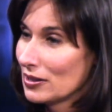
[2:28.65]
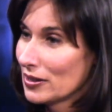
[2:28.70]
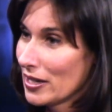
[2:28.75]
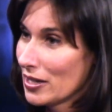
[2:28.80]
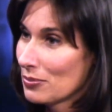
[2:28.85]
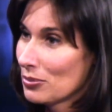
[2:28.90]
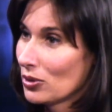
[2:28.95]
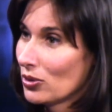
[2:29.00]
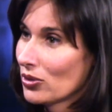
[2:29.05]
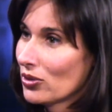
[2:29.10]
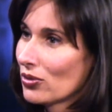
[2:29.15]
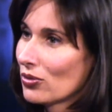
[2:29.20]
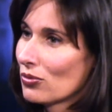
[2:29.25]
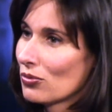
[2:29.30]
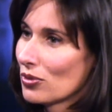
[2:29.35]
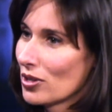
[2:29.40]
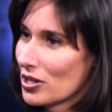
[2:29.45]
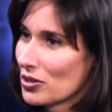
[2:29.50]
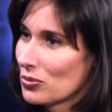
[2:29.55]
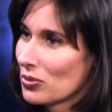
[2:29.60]
labeled
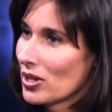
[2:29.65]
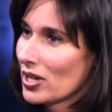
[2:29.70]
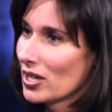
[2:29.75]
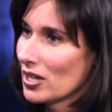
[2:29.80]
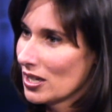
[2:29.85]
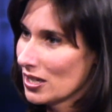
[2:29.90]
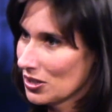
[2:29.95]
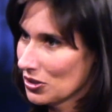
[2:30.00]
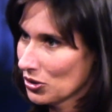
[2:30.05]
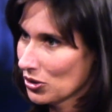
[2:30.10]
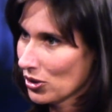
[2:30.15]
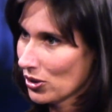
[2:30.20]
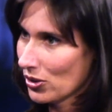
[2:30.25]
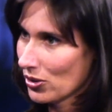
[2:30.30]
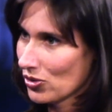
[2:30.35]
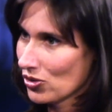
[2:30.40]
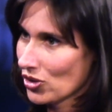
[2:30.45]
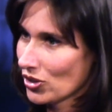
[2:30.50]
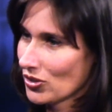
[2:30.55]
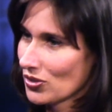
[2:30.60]
runway
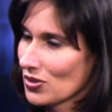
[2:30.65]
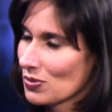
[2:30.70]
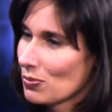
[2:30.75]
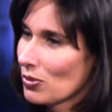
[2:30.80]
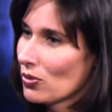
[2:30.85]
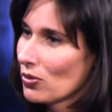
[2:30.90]
incursions,